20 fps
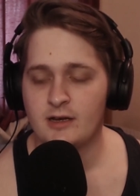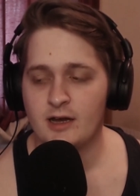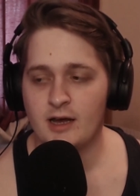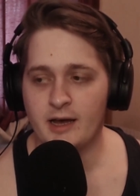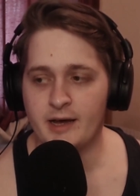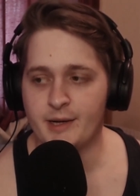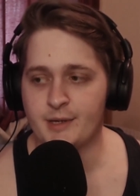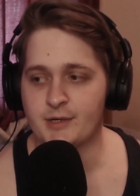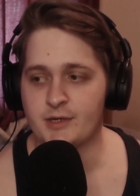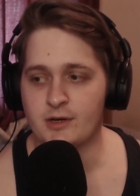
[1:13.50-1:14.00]

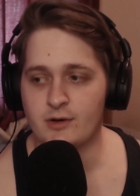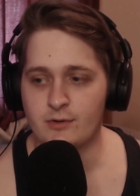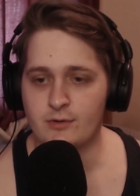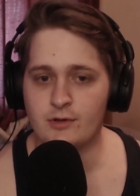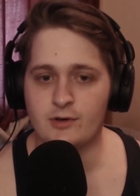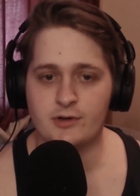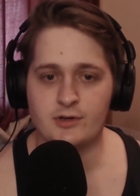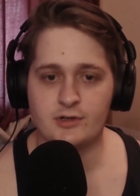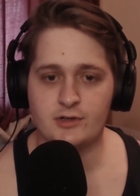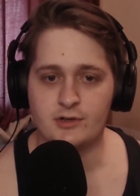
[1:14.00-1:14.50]
and no
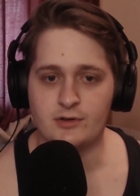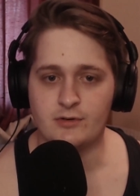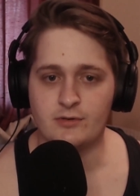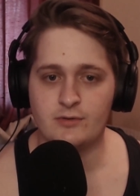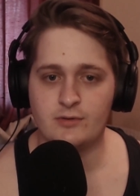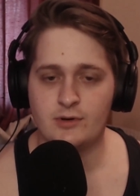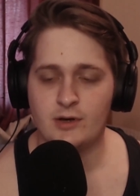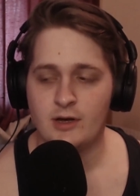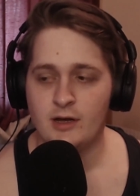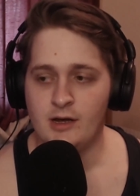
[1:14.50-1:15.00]
longer do
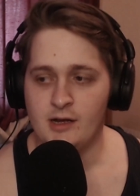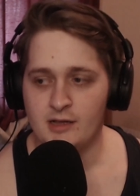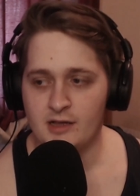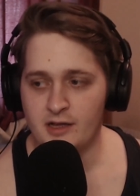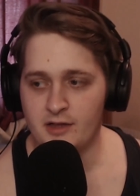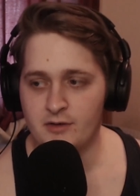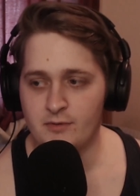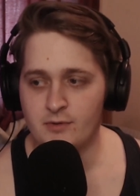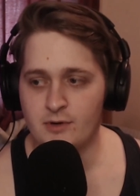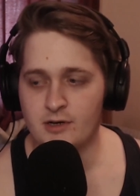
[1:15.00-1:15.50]

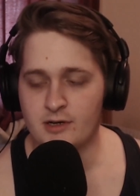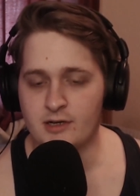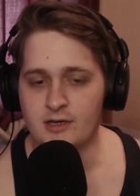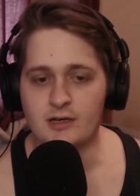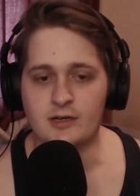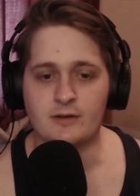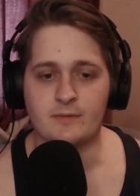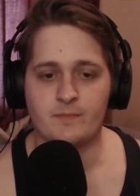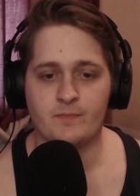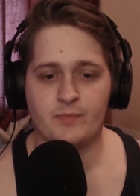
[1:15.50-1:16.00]

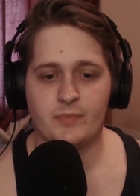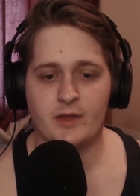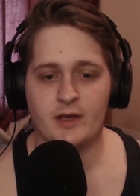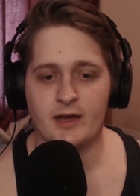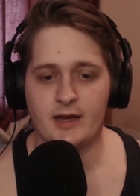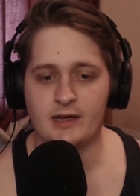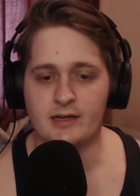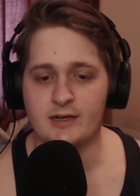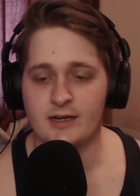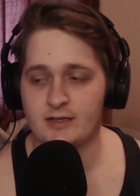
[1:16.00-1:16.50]
leatherworking.
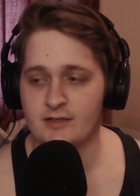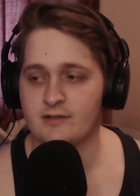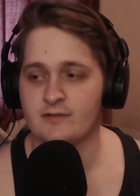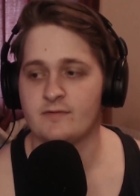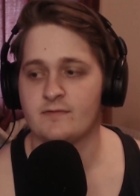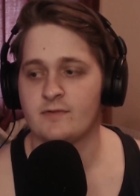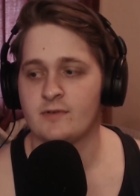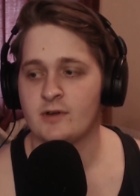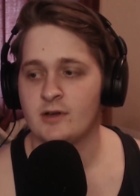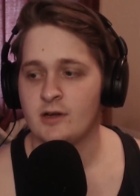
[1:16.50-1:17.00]
And as
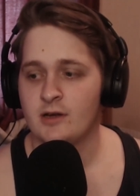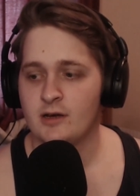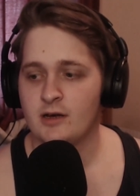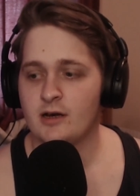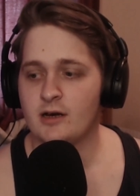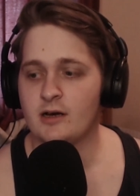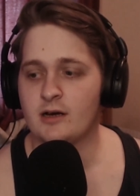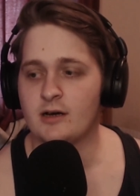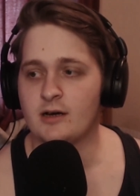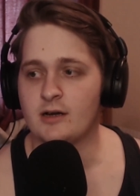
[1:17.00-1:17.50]
of
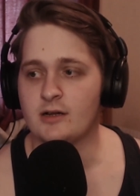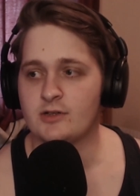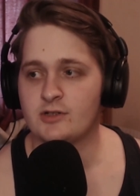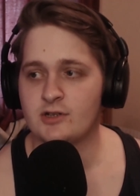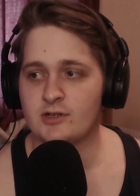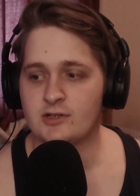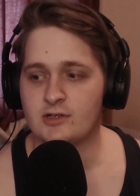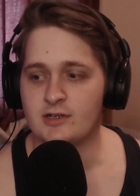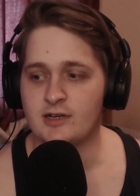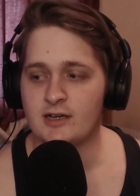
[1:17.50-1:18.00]

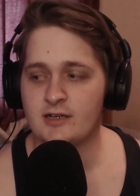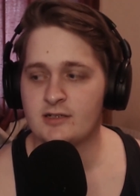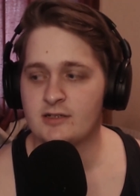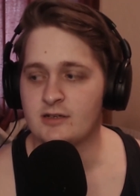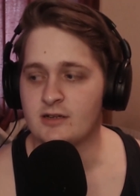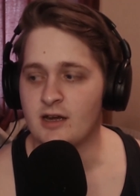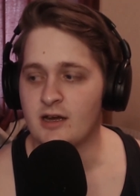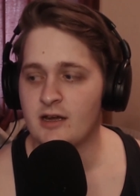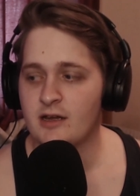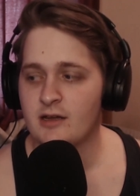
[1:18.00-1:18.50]
just
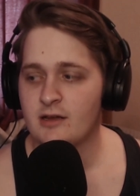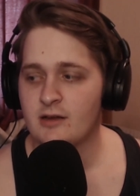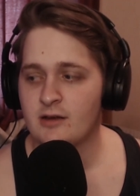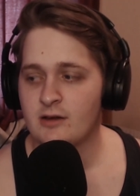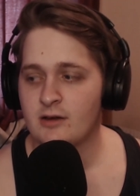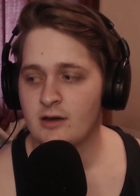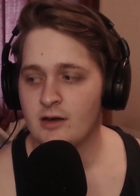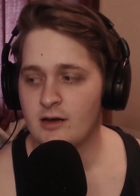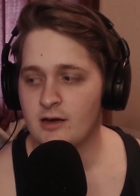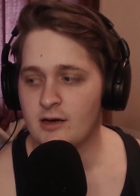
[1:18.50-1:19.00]
yesterday,
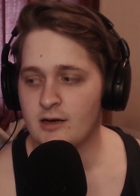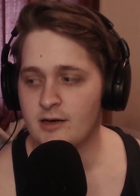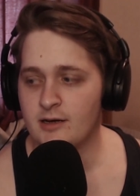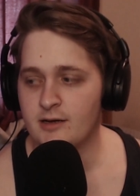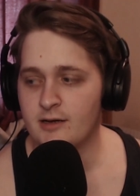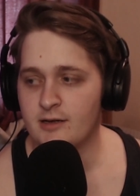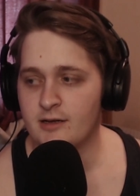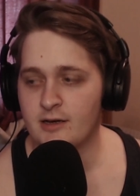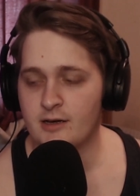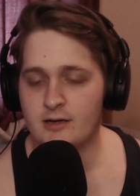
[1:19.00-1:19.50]

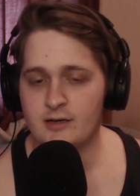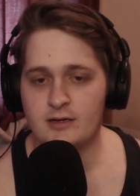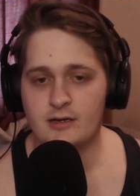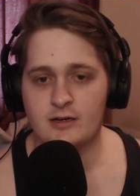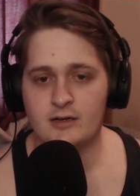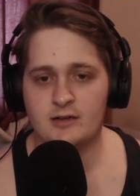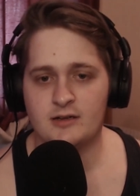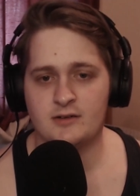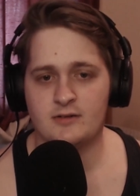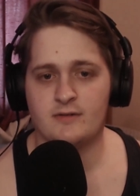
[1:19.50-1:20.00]
I
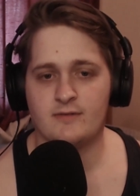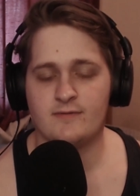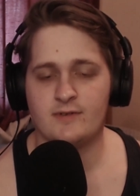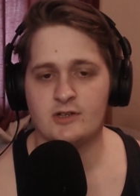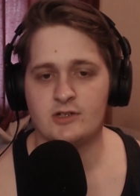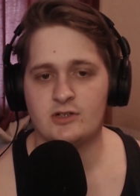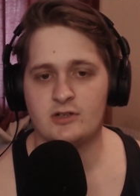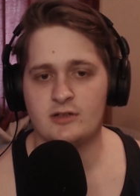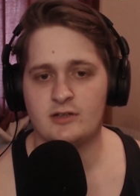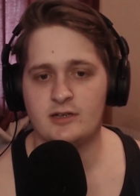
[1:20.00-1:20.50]

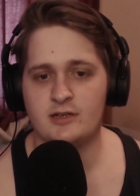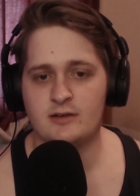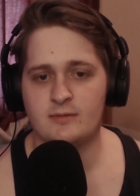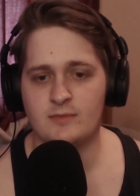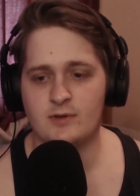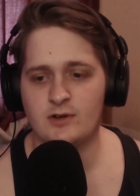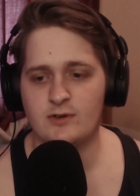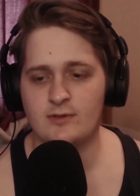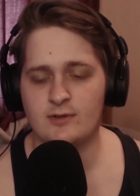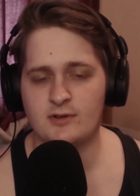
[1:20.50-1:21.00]
officially am
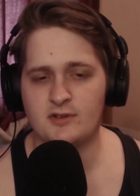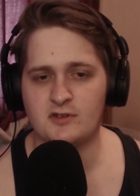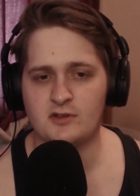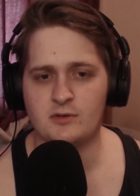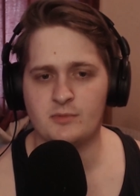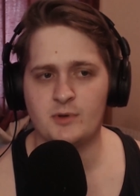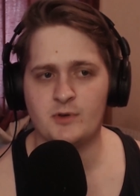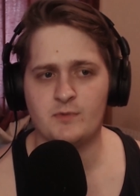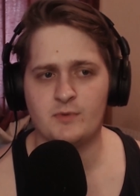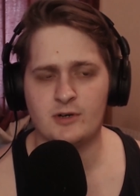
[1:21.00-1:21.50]
no longer going
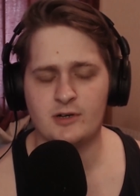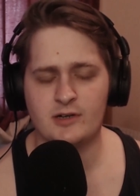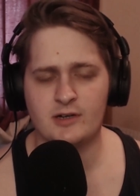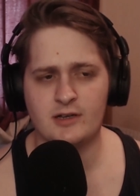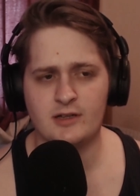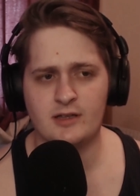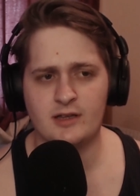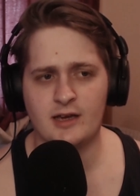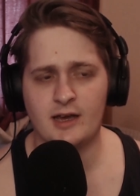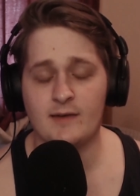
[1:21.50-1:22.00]
to be
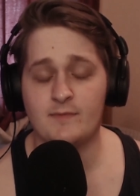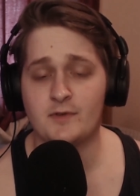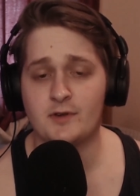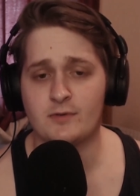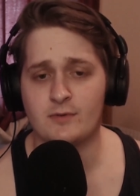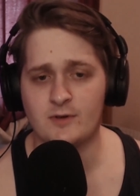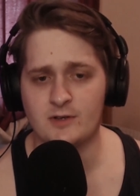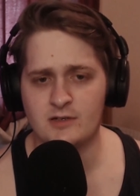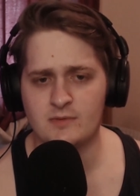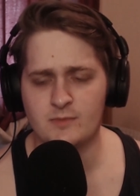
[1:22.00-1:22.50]
working there after
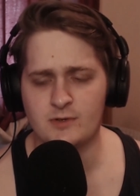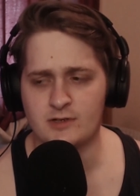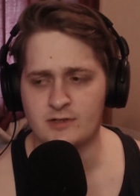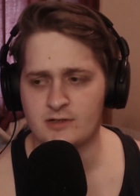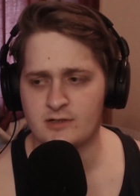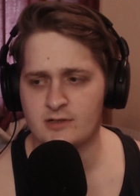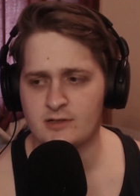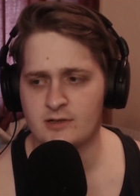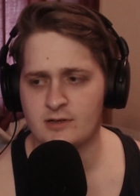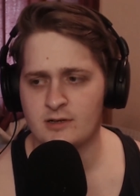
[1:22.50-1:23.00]

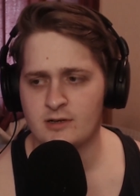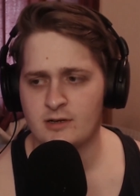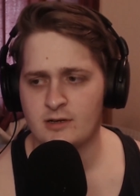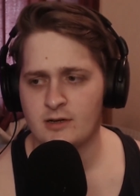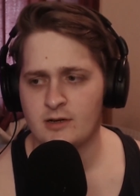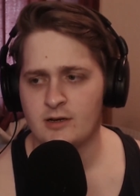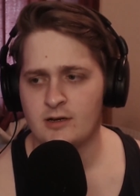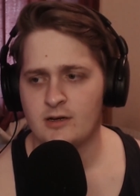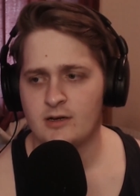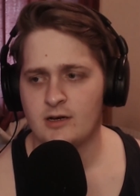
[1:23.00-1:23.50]
Christmas.
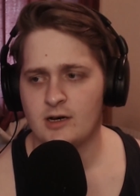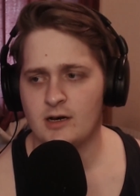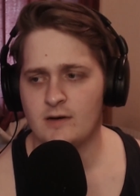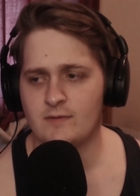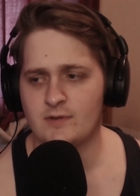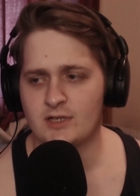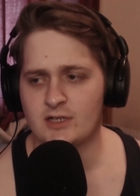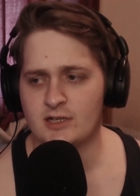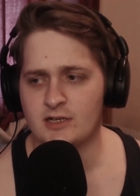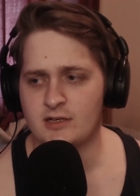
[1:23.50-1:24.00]

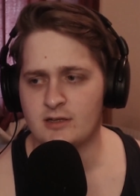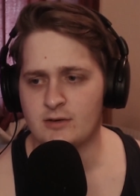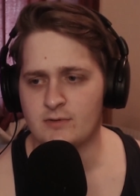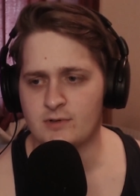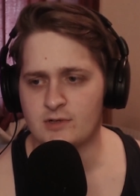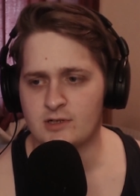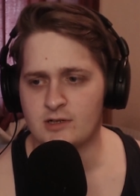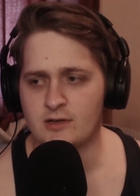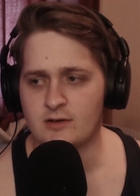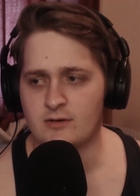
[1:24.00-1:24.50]
Obviously, there
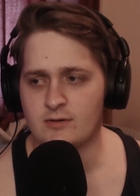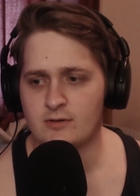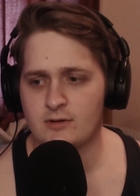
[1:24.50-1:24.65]
was no